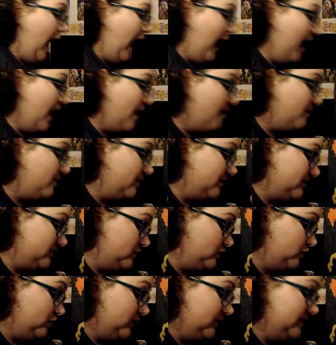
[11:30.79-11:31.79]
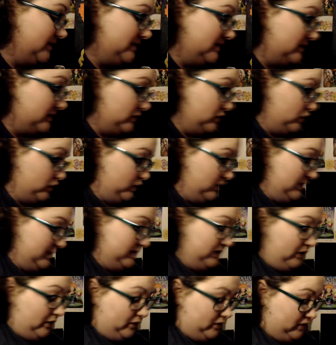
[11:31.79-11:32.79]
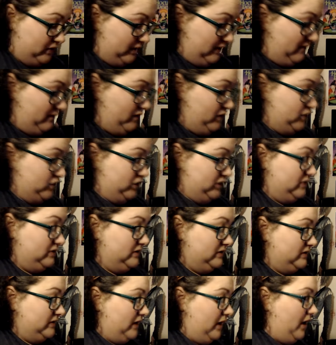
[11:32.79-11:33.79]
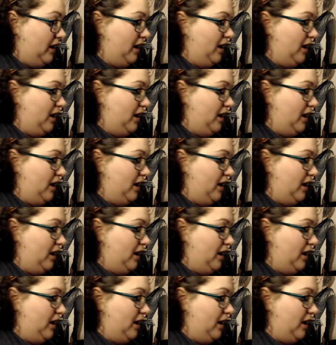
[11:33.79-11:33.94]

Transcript: I want to listen to these alternate versions